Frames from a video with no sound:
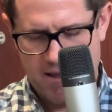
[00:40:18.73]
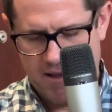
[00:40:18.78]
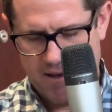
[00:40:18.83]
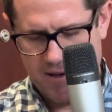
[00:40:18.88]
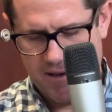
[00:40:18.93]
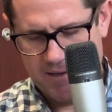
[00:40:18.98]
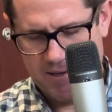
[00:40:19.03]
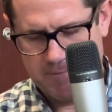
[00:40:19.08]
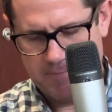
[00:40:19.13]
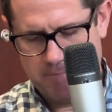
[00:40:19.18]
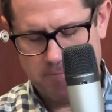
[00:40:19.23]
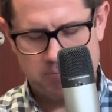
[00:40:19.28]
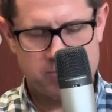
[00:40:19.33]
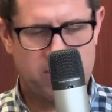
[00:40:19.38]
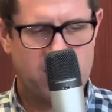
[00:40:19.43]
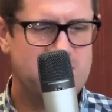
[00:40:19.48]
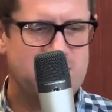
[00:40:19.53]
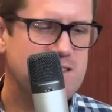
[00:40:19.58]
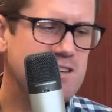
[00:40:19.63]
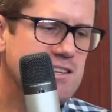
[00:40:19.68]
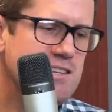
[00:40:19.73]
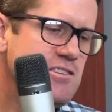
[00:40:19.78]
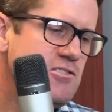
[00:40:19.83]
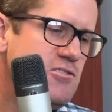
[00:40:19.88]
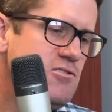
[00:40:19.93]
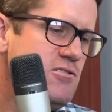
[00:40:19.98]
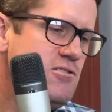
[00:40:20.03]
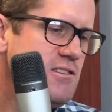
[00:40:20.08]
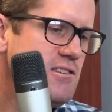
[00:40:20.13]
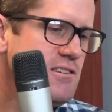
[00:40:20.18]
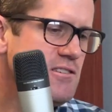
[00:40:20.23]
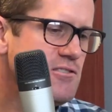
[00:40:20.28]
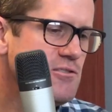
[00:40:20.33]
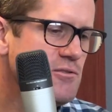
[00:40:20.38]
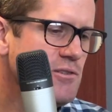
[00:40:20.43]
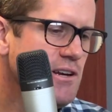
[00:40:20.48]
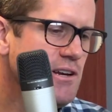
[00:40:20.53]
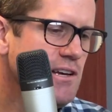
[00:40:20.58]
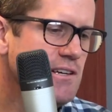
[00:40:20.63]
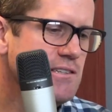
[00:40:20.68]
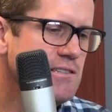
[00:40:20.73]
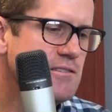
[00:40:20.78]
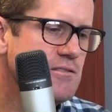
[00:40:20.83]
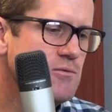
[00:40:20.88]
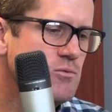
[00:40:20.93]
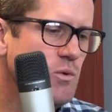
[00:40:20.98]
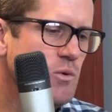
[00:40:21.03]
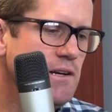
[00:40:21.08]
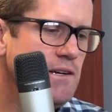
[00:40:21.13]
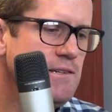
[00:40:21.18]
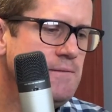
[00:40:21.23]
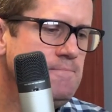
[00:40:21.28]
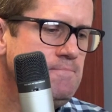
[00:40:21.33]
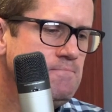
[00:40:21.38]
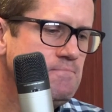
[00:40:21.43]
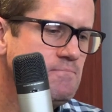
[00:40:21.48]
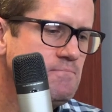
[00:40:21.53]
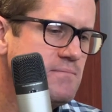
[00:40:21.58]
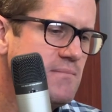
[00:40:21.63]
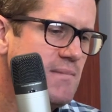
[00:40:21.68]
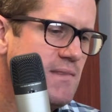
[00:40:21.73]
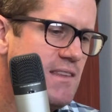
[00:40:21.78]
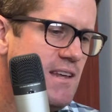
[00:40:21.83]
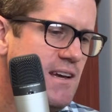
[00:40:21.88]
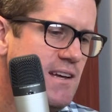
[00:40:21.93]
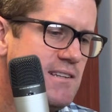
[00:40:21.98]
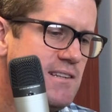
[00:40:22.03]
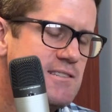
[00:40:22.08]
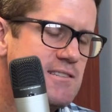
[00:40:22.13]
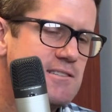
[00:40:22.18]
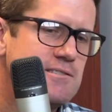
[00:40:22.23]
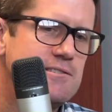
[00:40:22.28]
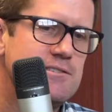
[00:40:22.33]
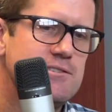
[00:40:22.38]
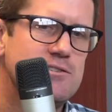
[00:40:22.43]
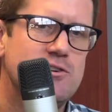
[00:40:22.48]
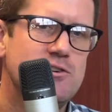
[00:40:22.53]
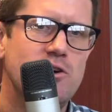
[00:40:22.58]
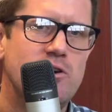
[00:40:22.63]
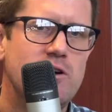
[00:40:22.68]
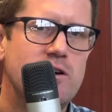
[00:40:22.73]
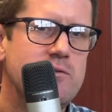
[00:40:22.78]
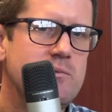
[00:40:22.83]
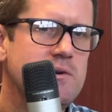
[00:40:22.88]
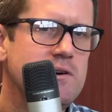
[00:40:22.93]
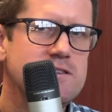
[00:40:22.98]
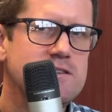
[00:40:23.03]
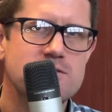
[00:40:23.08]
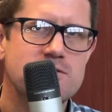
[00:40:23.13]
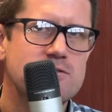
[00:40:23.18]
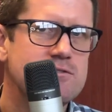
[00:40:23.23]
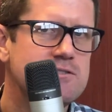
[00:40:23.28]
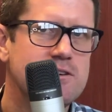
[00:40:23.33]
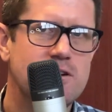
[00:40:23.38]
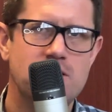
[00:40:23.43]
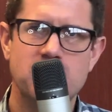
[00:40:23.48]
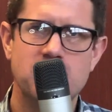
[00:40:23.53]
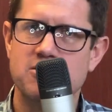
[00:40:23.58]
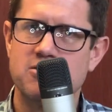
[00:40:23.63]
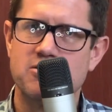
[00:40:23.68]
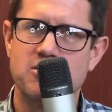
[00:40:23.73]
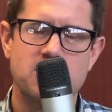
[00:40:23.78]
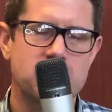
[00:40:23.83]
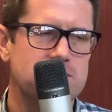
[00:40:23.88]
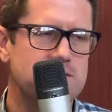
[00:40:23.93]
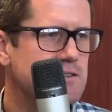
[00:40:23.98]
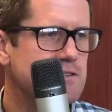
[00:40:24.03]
I think there's two things to realize. Is one, that everybody's got their own struggles.